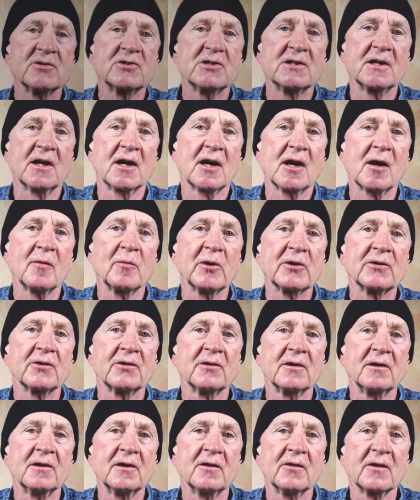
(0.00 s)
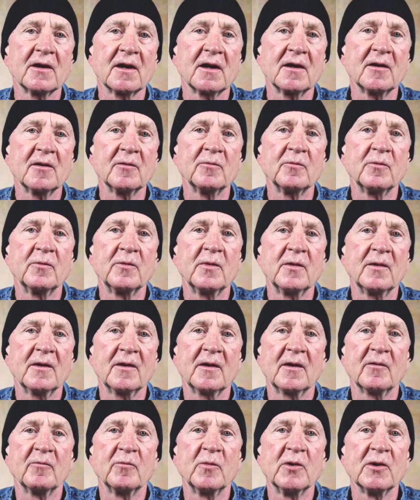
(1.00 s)
geometry that
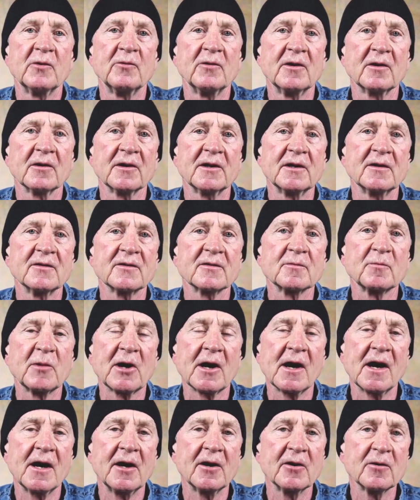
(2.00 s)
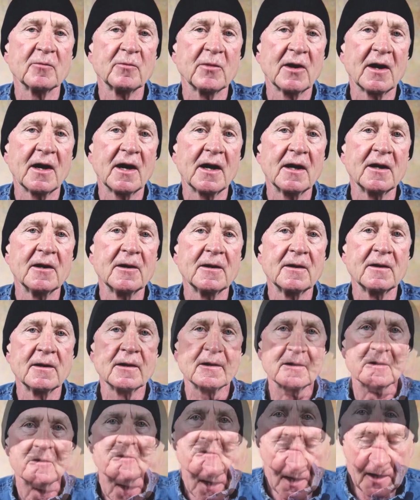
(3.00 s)
I have been really inspired by.
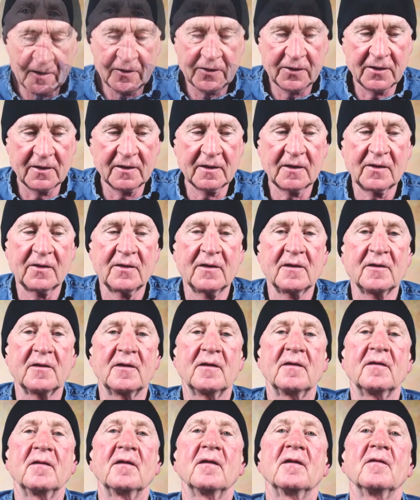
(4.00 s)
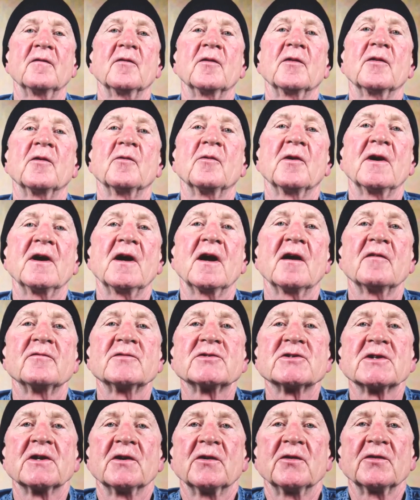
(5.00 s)
I think that the way I've
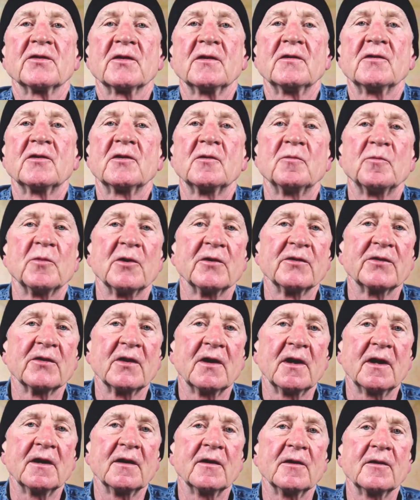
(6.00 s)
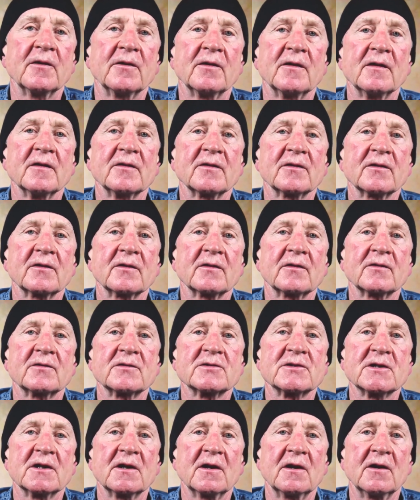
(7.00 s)
chosen to present this
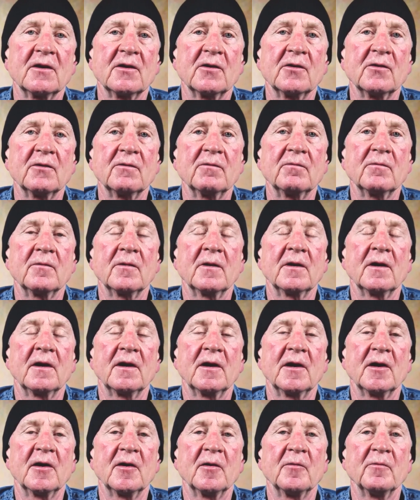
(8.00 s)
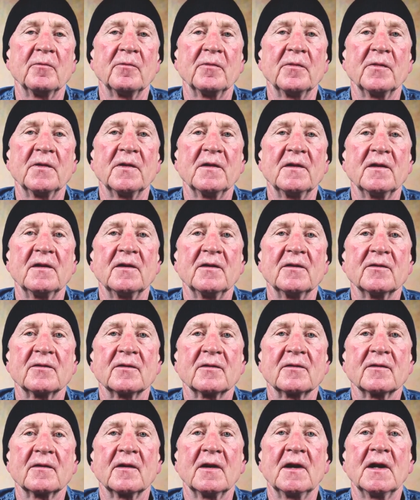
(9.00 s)
show,
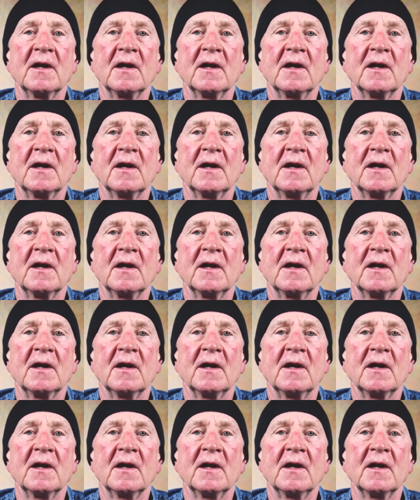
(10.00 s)
these